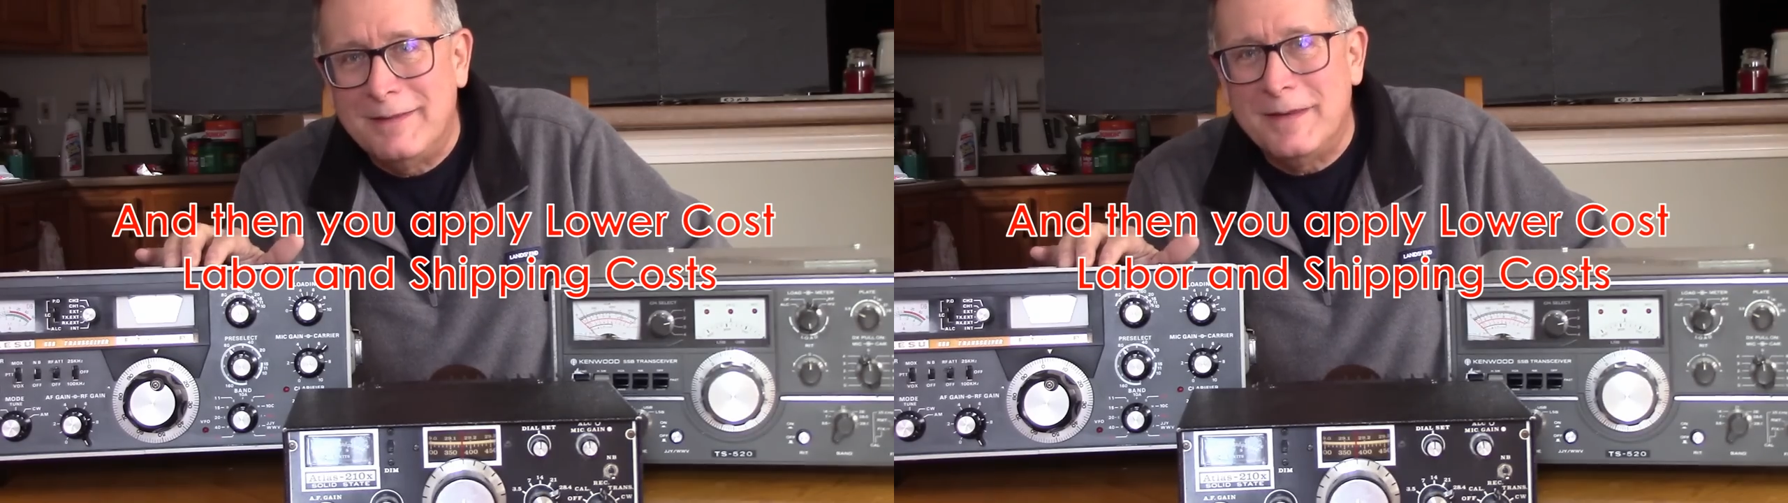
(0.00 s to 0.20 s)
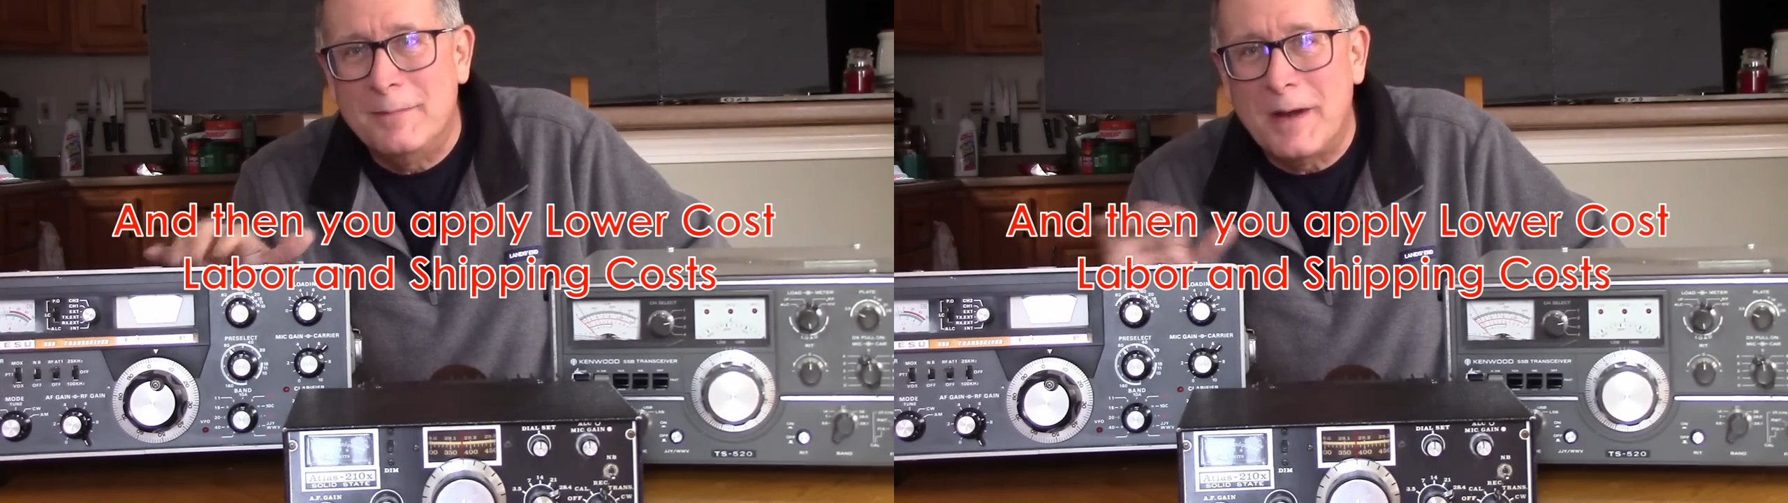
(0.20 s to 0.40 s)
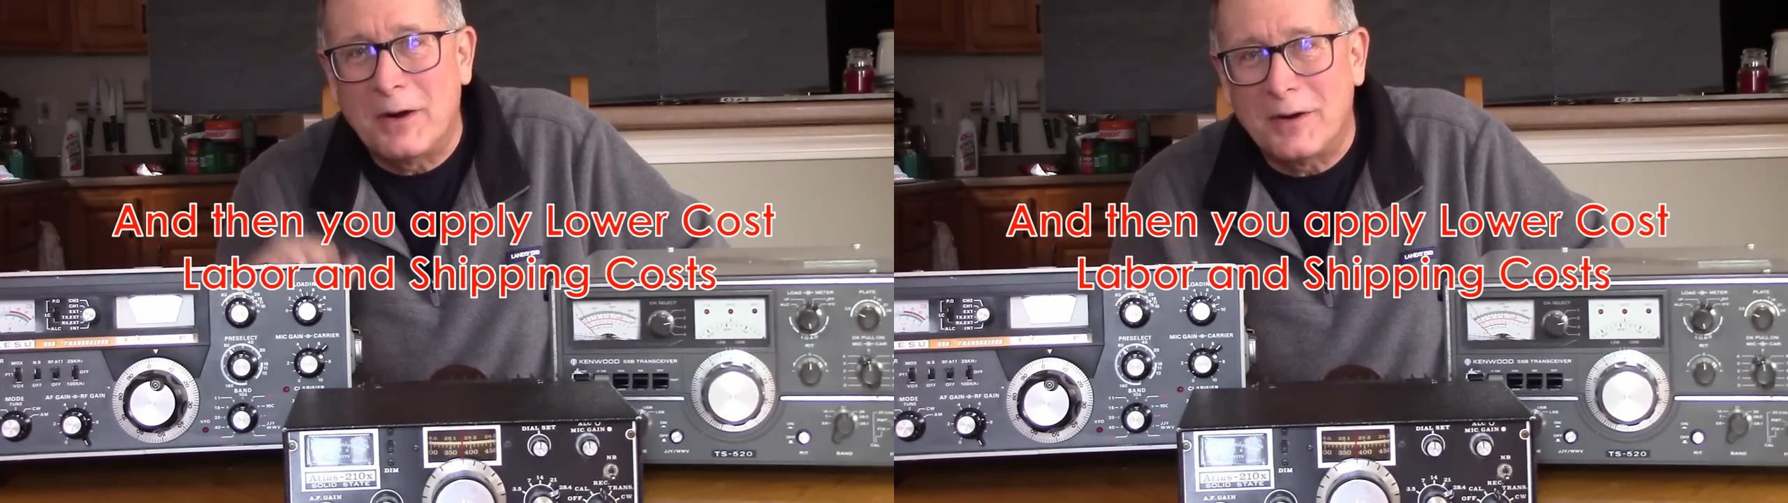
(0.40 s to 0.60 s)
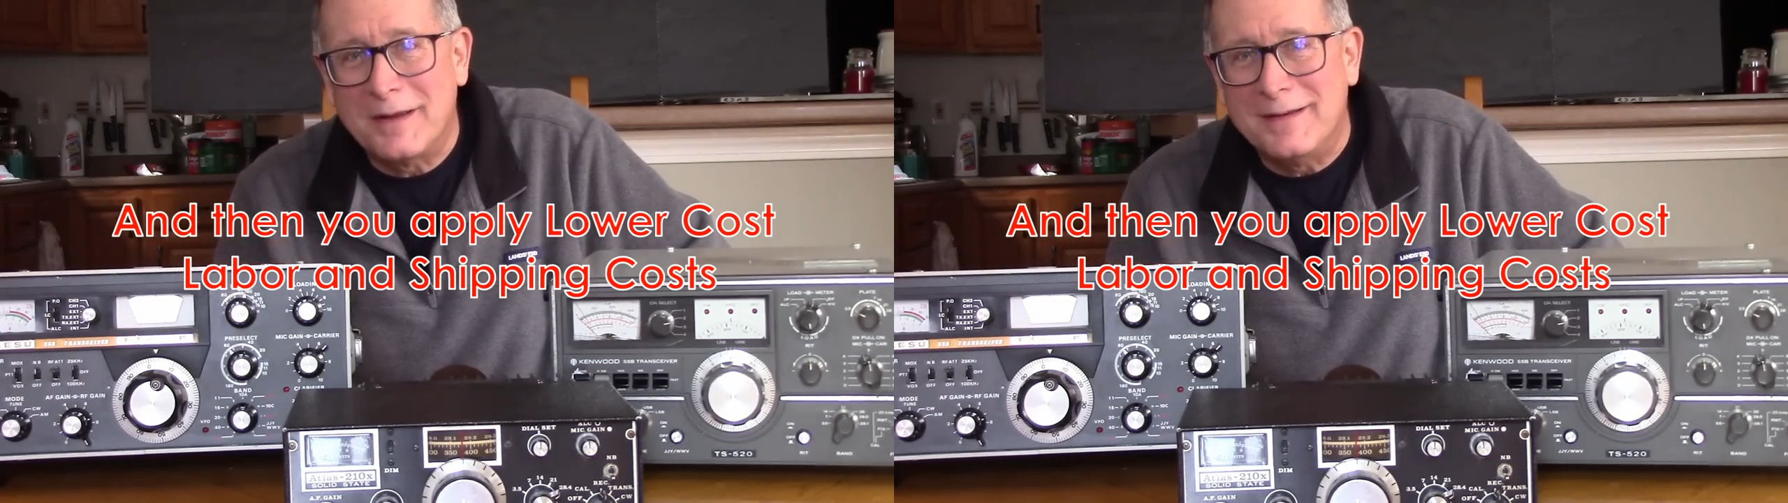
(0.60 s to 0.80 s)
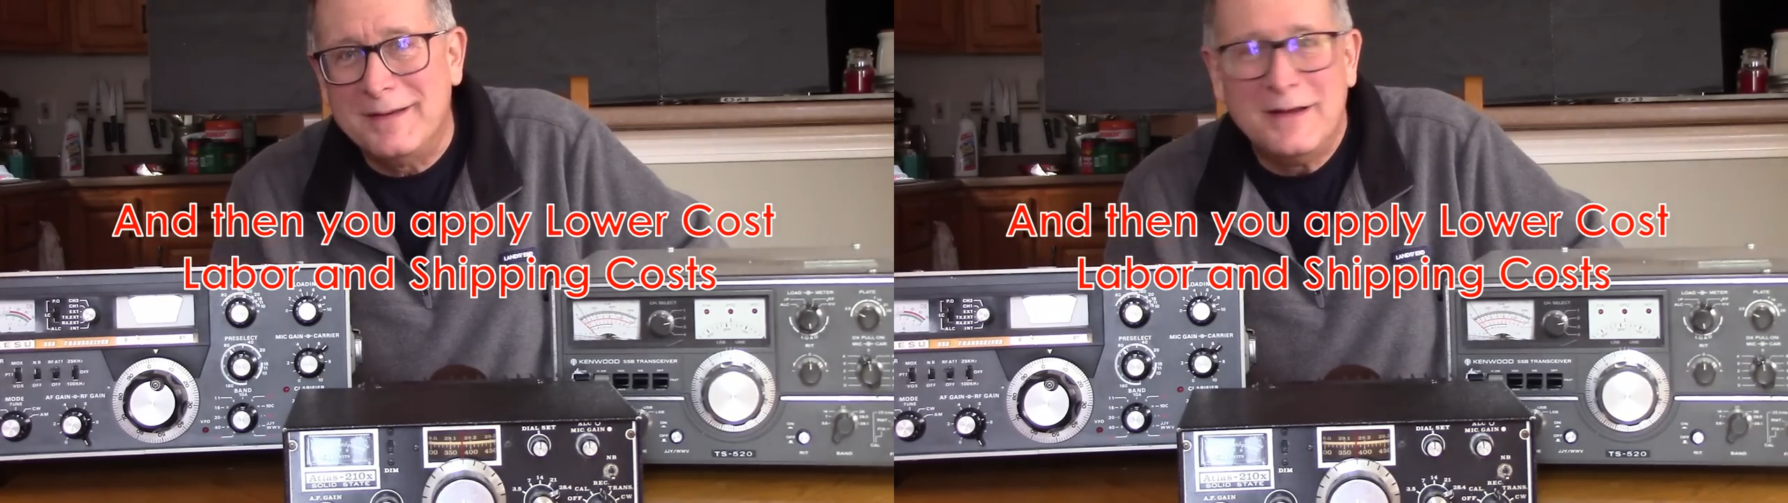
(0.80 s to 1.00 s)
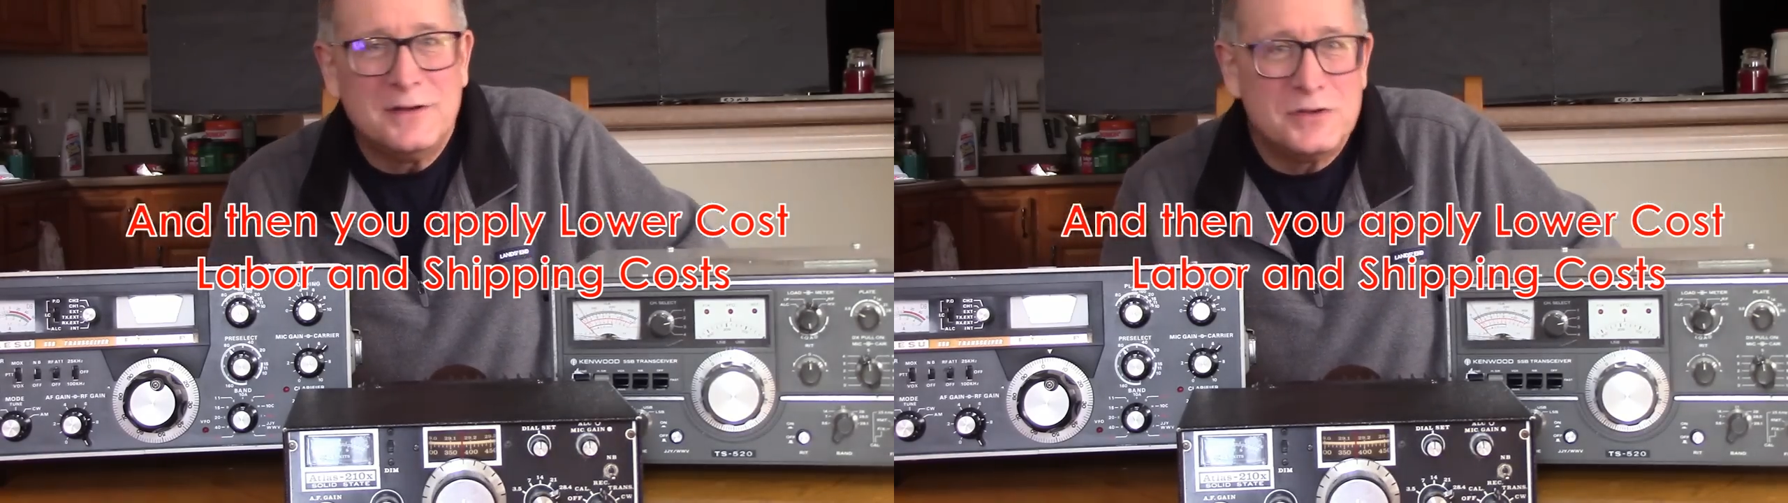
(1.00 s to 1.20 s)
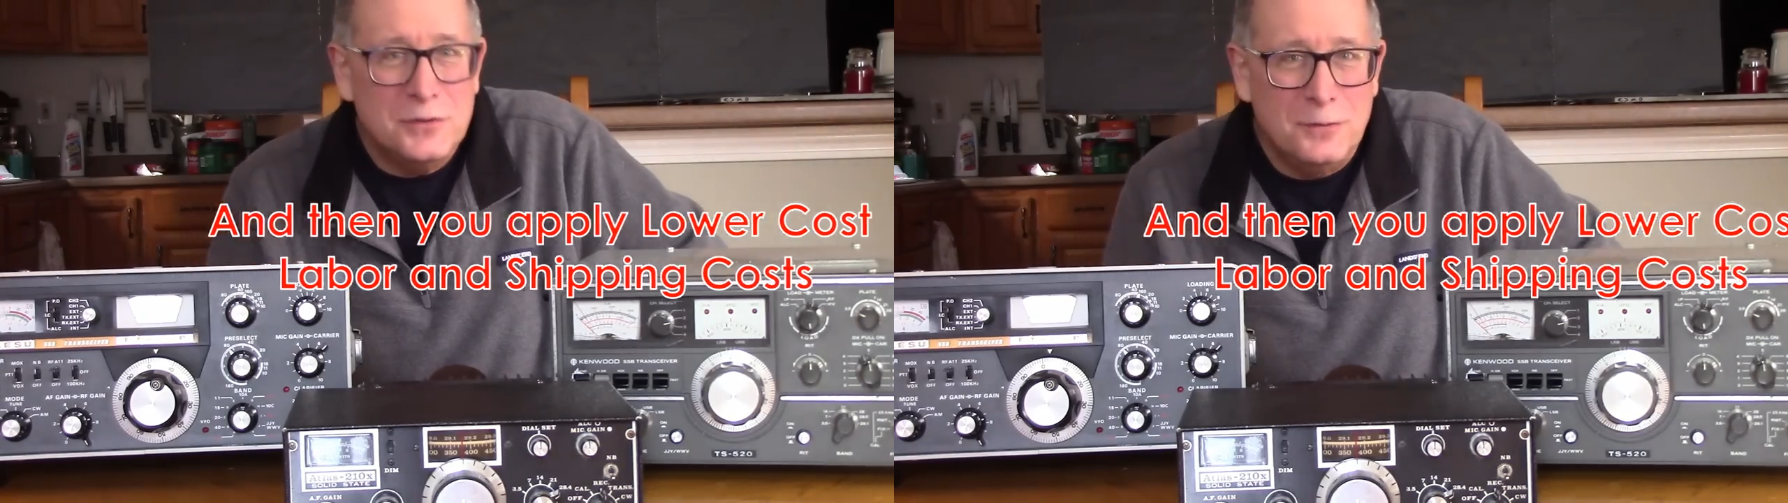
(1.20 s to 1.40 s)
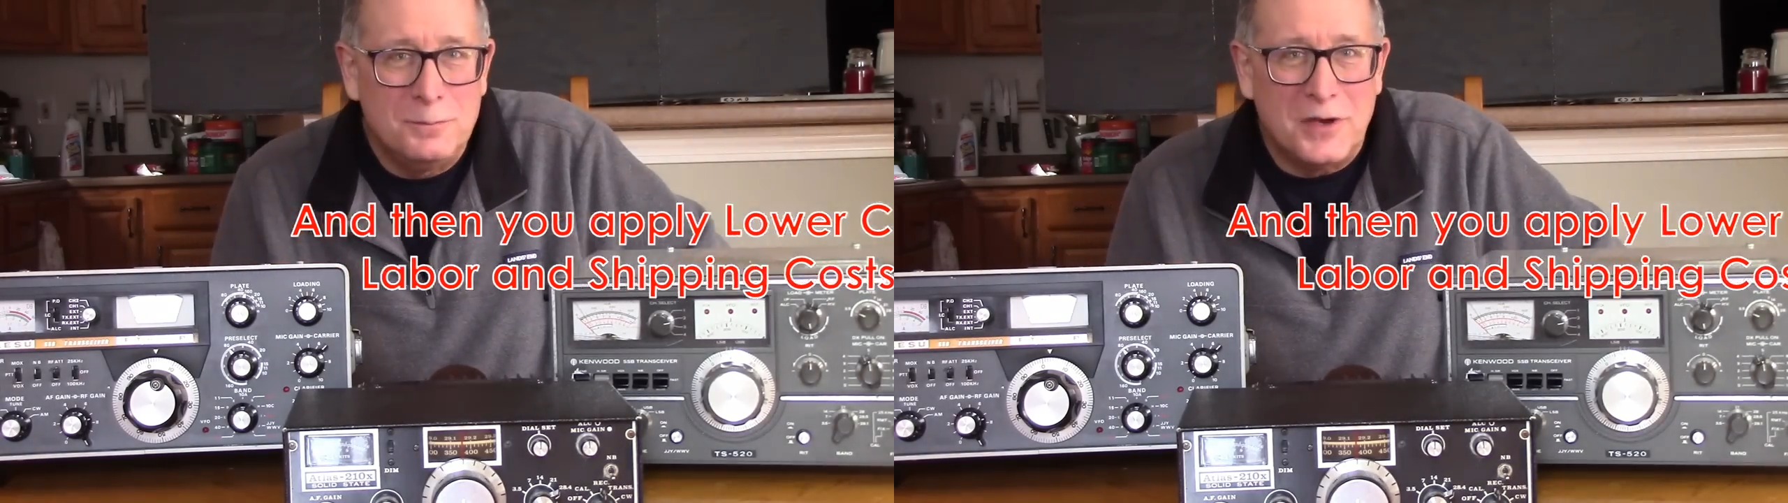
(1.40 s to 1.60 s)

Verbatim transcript: the American tube